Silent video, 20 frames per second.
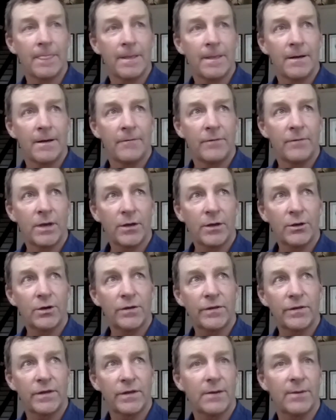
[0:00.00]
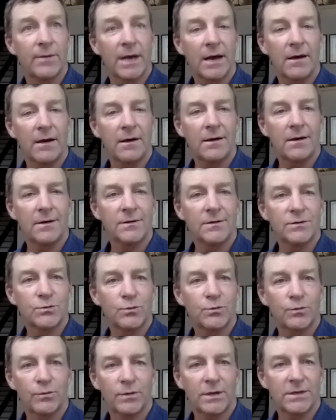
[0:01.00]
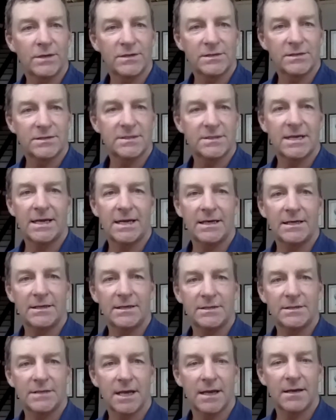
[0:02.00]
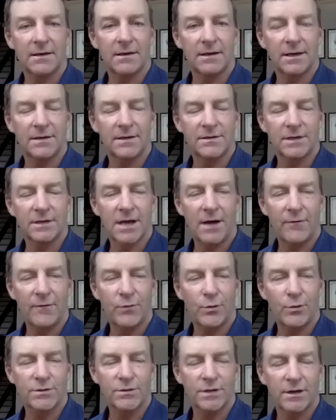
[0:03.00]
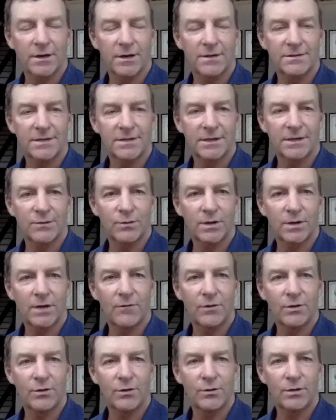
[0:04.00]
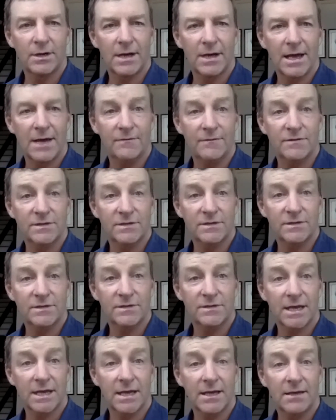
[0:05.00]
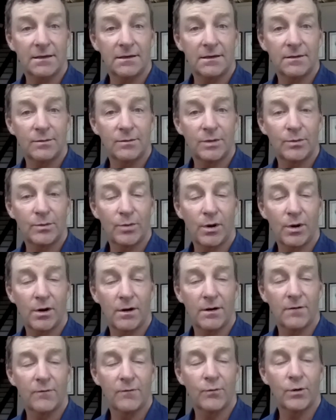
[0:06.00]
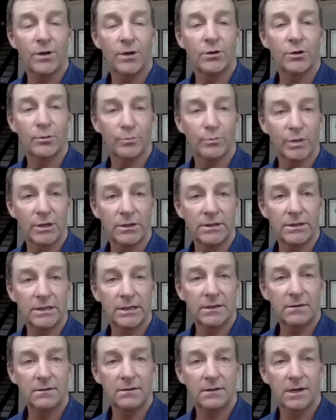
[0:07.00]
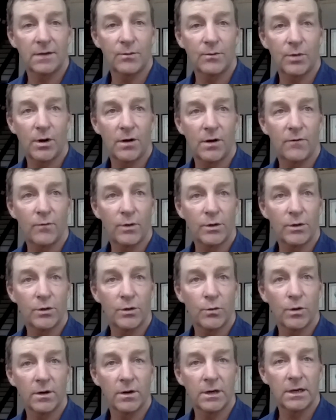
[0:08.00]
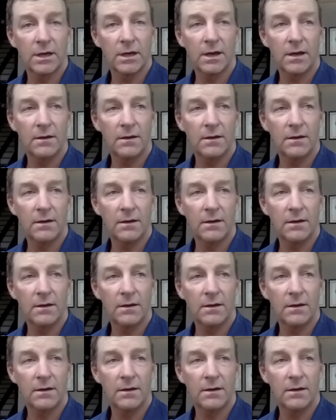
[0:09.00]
the other good thing about it is it's a sandy site. As a golf course architect, whenever you can have sand be part of what you're building and part of what you're working on,